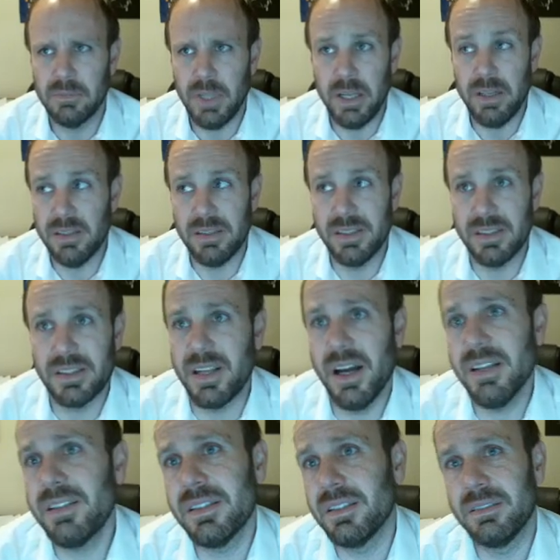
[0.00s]
And it's
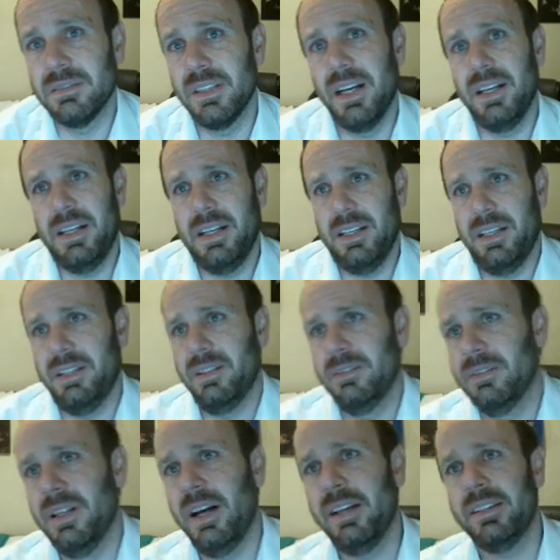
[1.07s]
disgusting. I
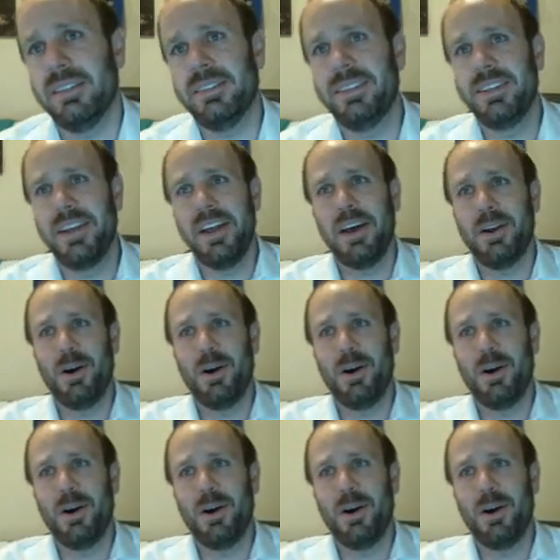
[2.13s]
don't like it at